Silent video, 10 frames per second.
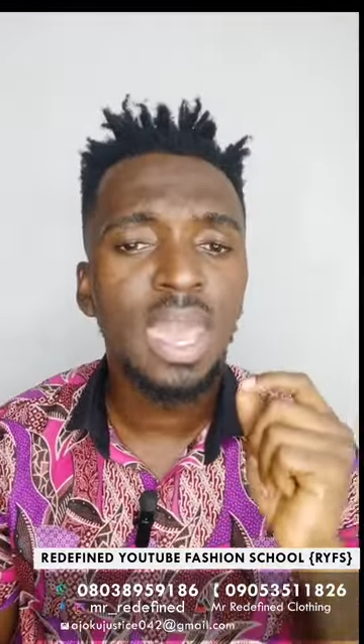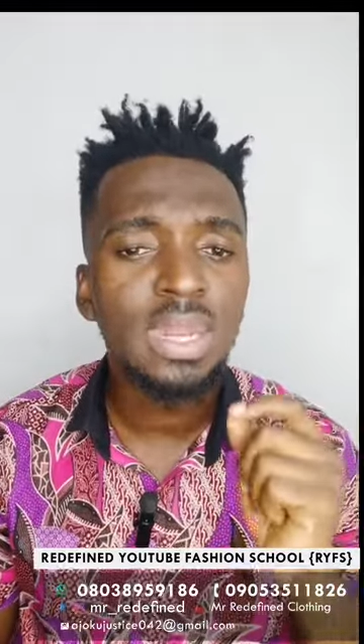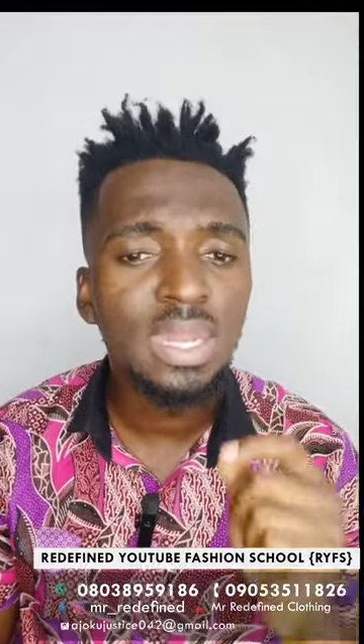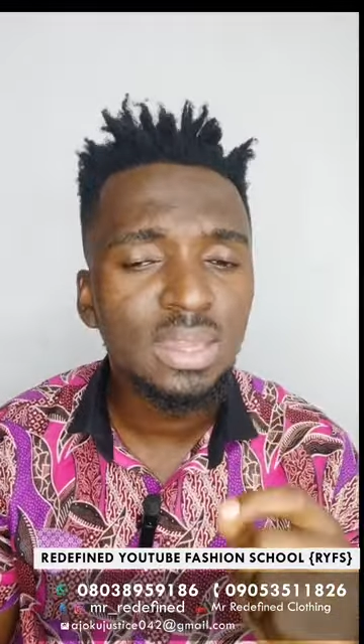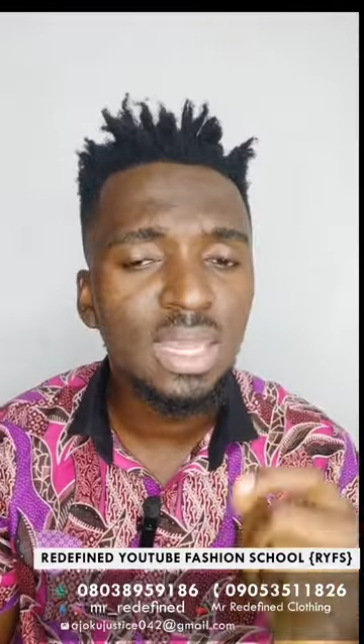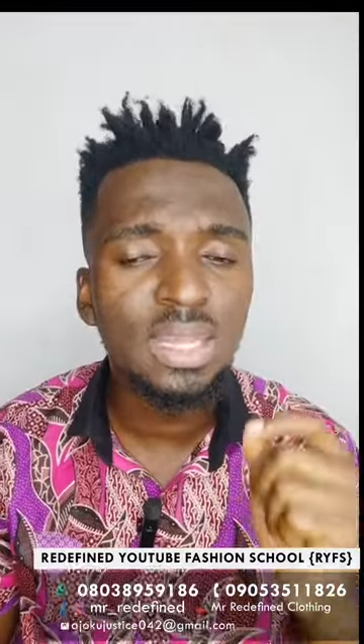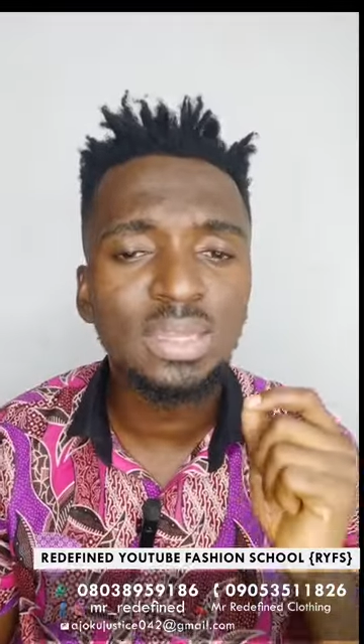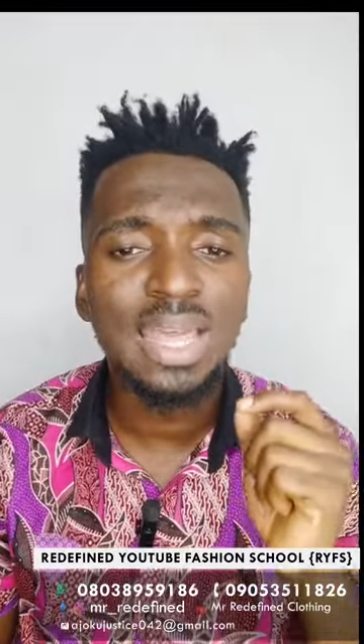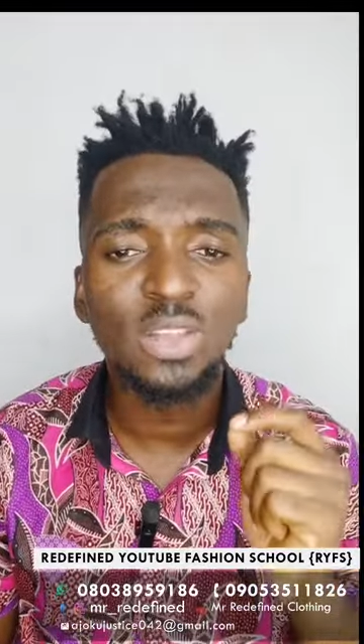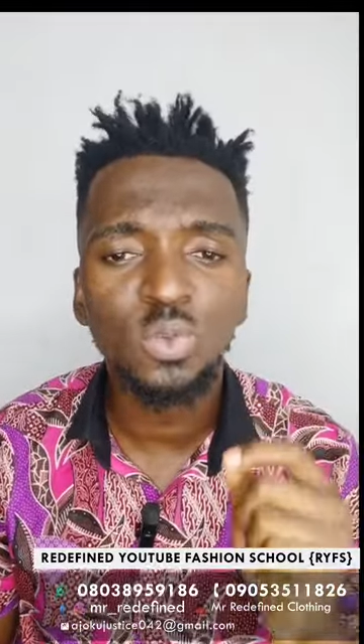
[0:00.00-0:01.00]

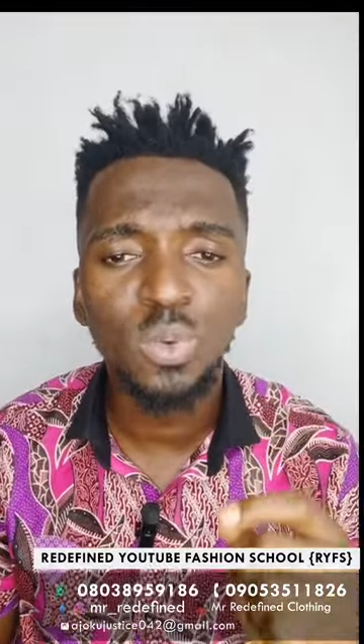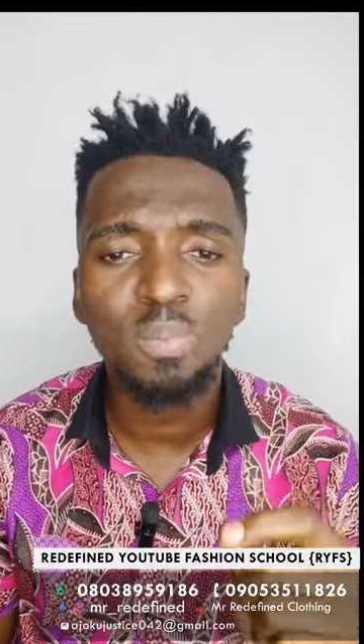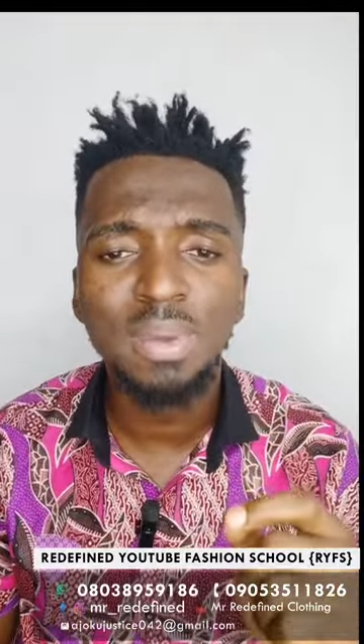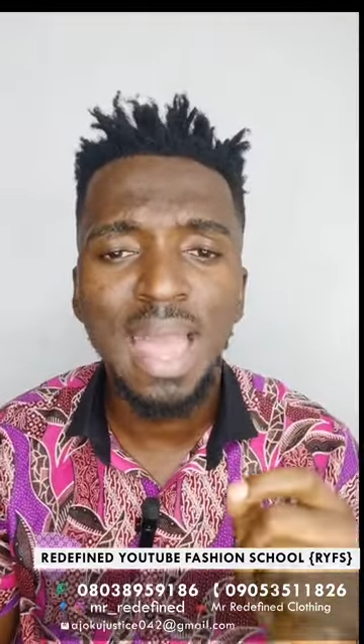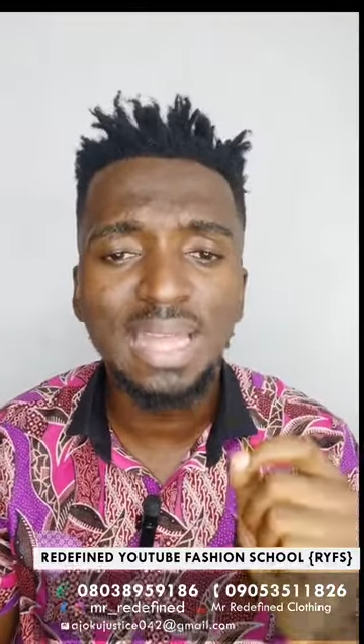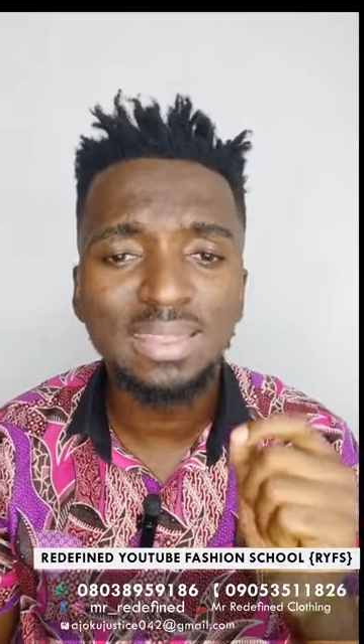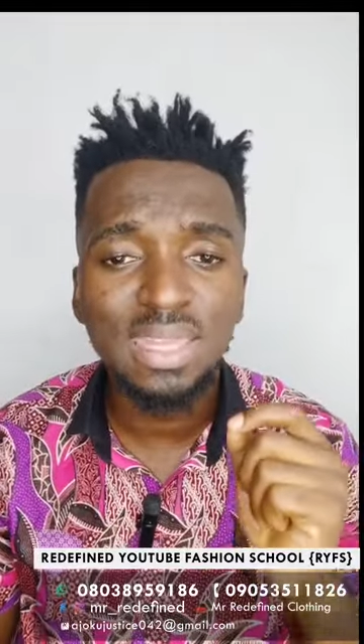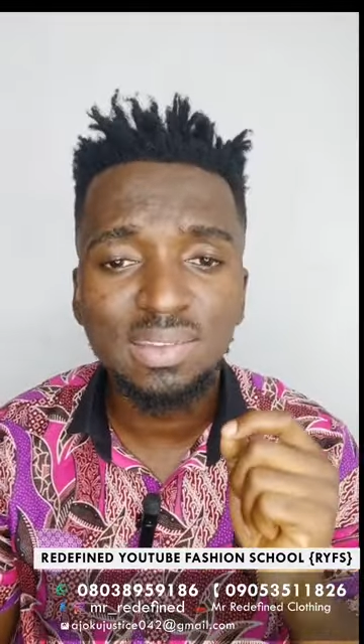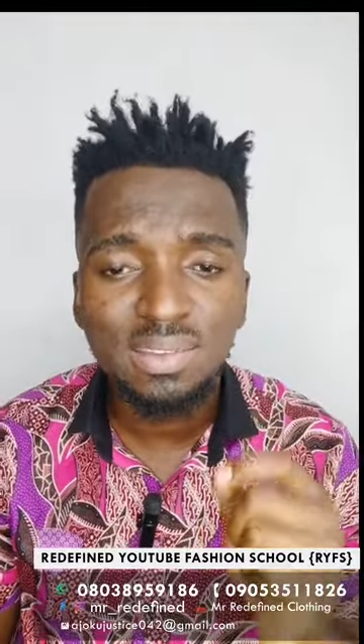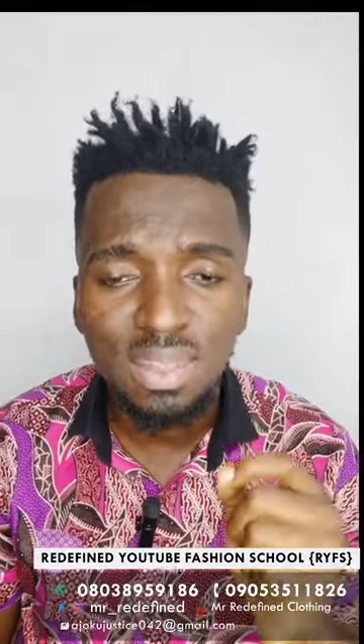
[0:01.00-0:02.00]
anything that will be
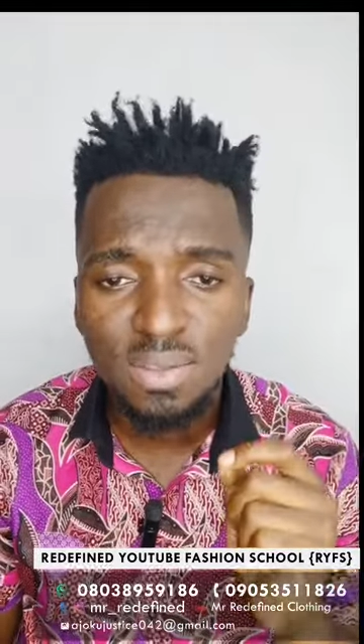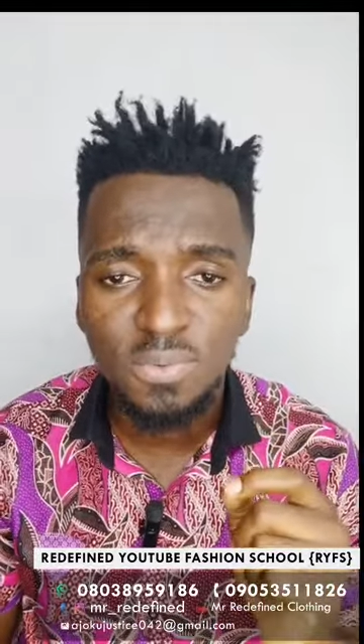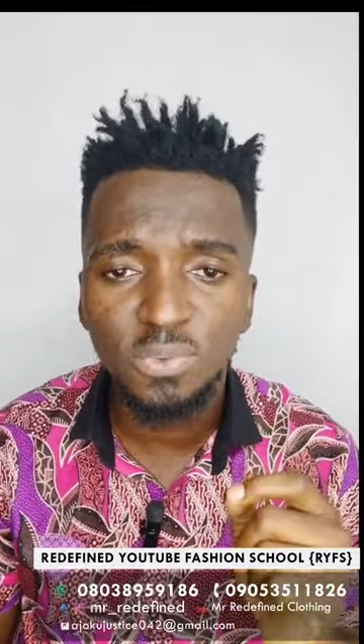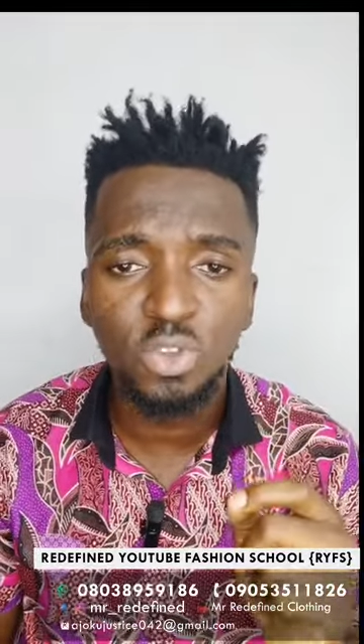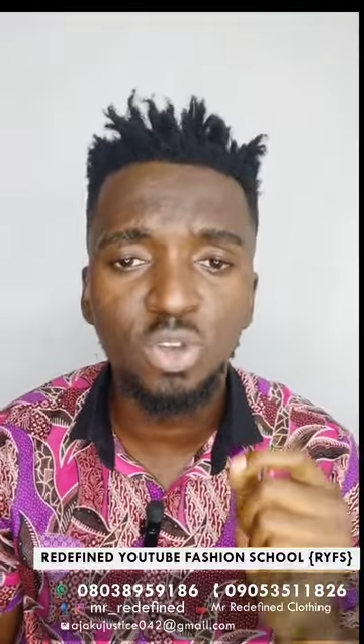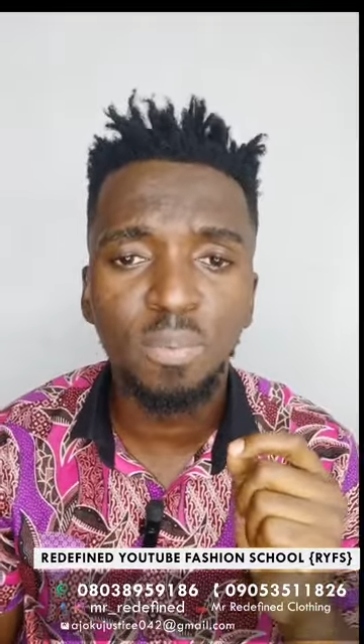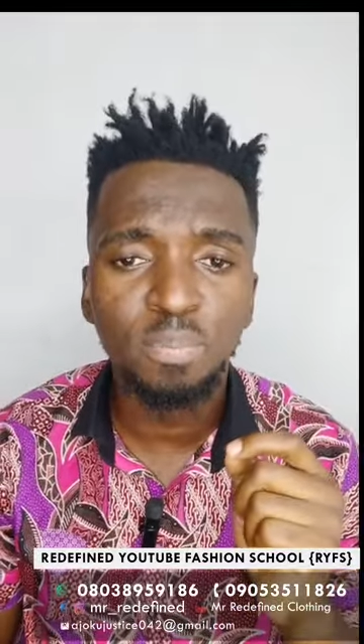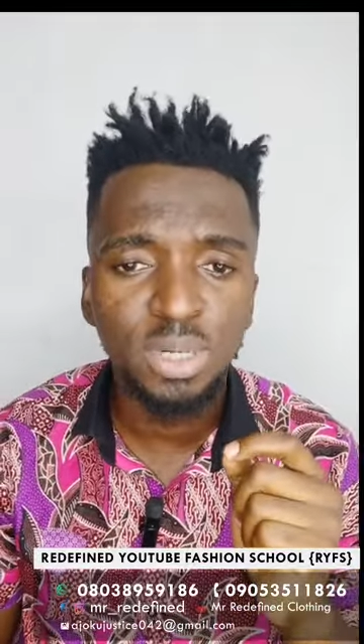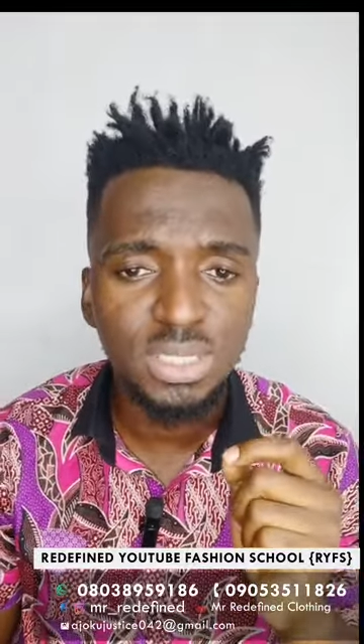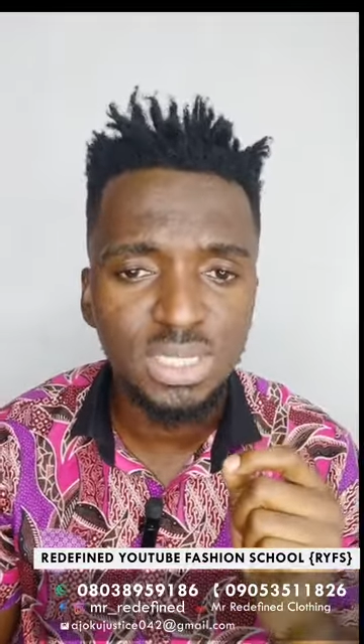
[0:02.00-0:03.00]
addictive to your
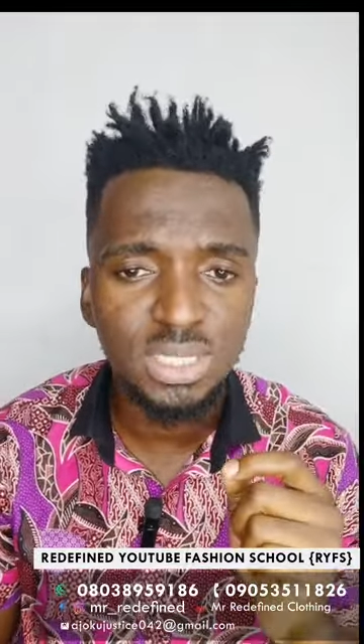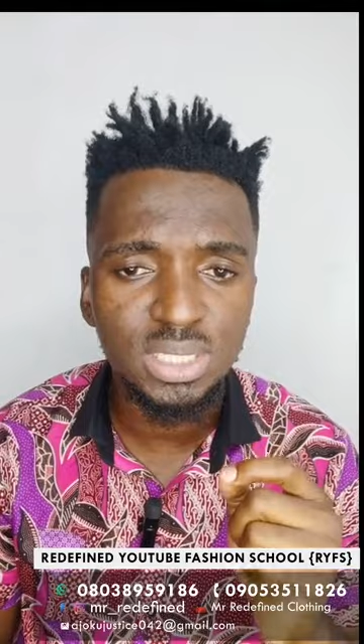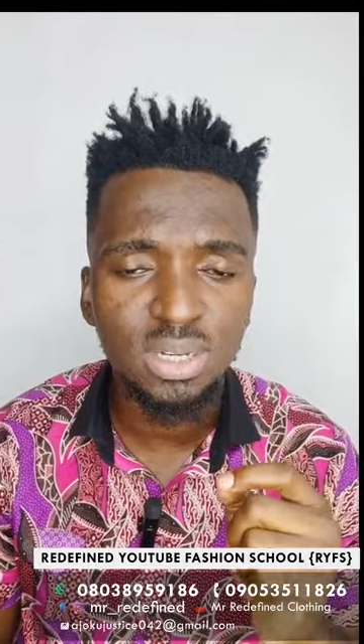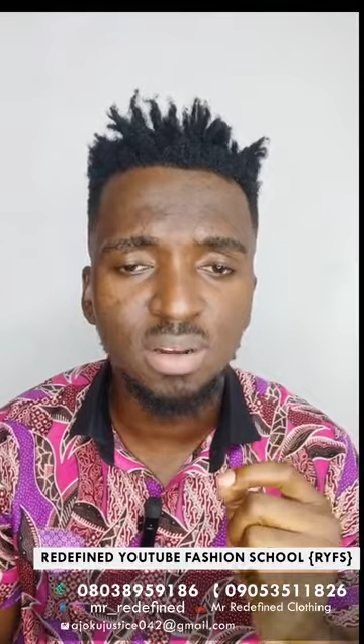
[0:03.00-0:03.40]
body,